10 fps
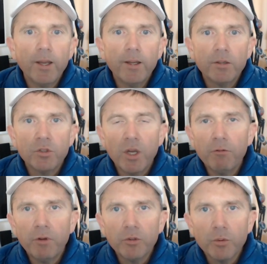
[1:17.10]
Jeff
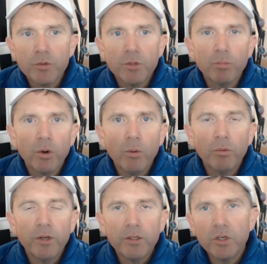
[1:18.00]
felt it was
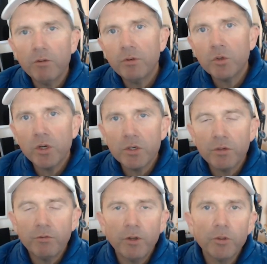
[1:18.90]
appropriate. Jeff and
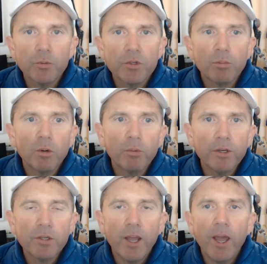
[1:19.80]
Tresha felt it was appropriate
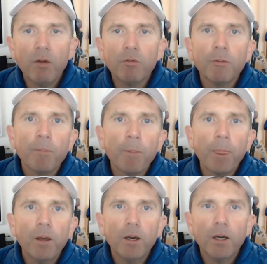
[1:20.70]
to have
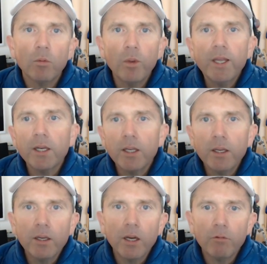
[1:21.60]
weekly
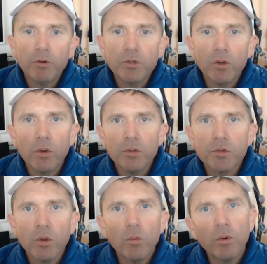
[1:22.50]
conference calls.
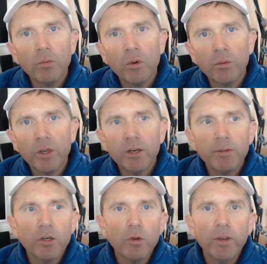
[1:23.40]
So what we're going to be
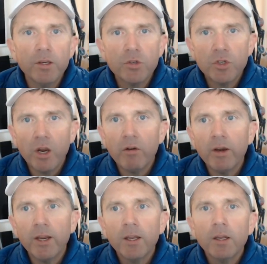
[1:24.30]
doing is
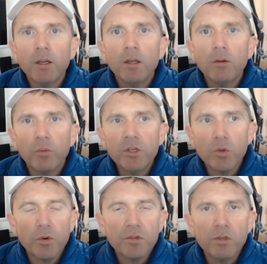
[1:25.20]
sharing
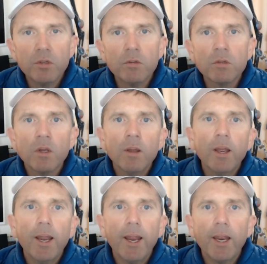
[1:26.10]
resources
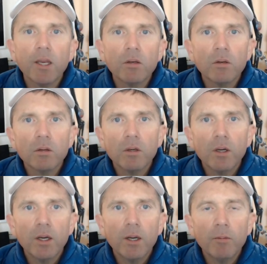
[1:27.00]
and
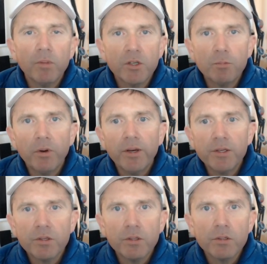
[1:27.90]

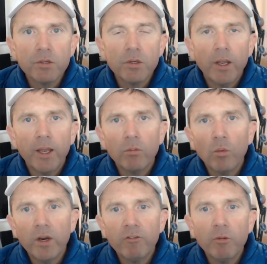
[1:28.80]
experiences and
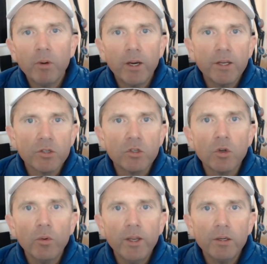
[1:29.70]
what everybody is
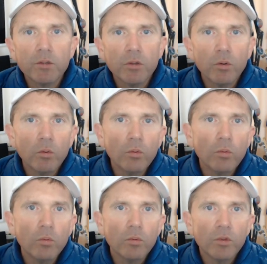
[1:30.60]
doing to
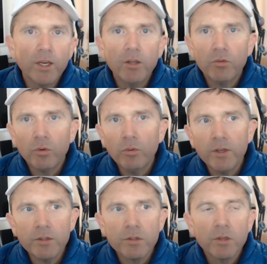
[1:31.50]
get through this,